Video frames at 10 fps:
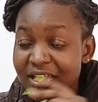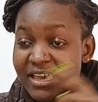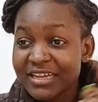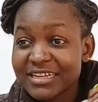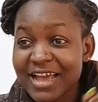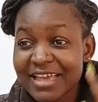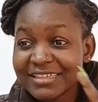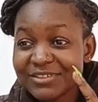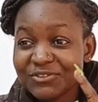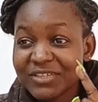And
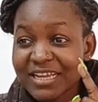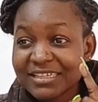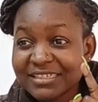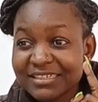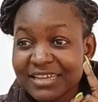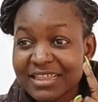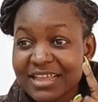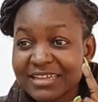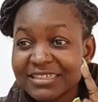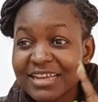guys, to just say
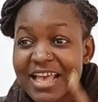that